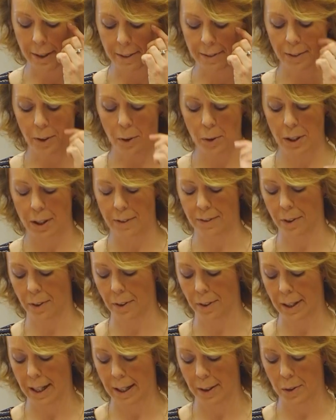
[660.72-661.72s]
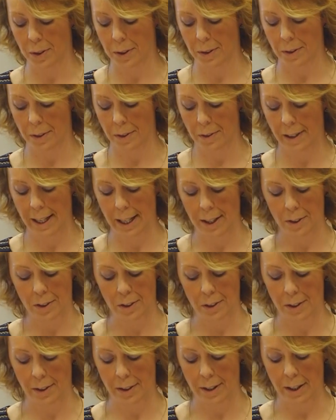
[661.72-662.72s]
of
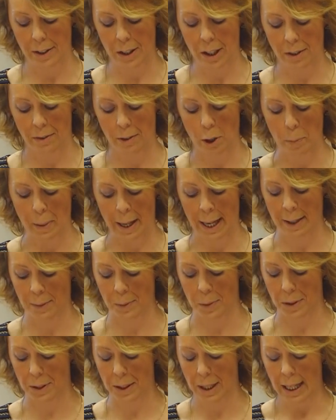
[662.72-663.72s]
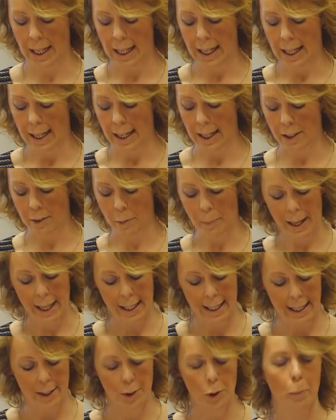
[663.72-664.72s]
£44,333. I'd have
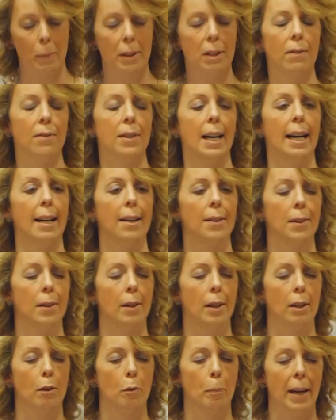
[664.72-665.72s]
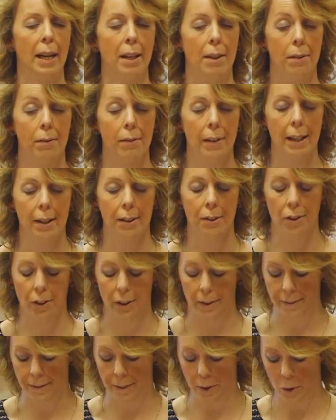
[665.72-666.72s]
paid a little bit of tax. I'd have paid
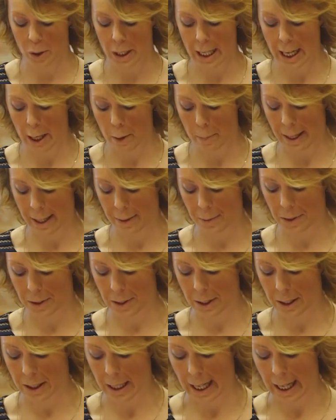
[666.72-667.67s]
£348 in